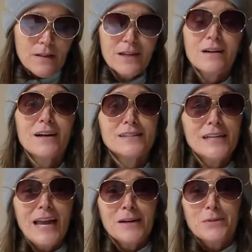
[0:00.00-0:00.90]
that cause
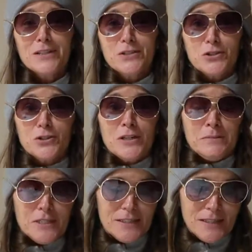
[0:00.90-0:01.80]
the animal
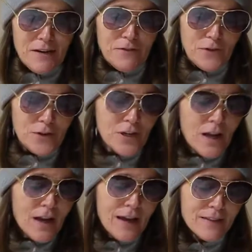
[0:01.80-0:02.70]
extreme discomfort,
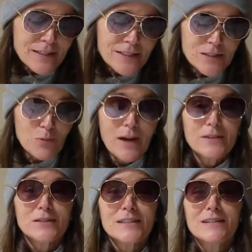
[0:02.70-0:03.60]
and this is why
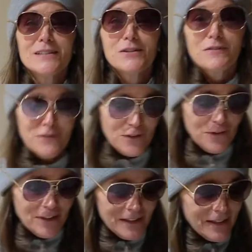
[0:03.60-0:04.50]
you see the deer
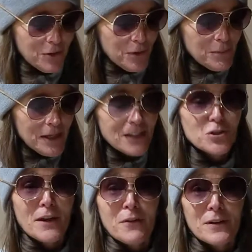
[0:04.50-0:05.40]
fervently grooming
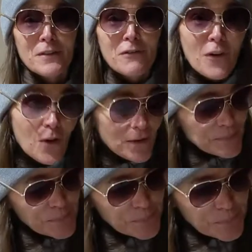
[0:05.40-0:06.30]
each other in the fall.
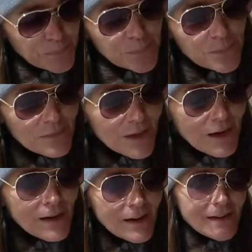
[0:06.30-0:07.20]

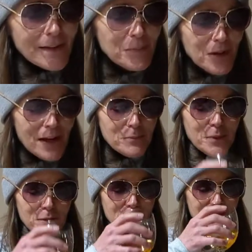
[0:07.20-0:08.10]
The
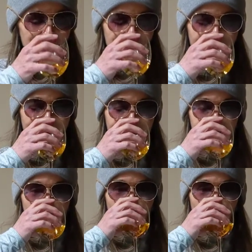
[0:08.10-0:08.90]
blood-boozed flies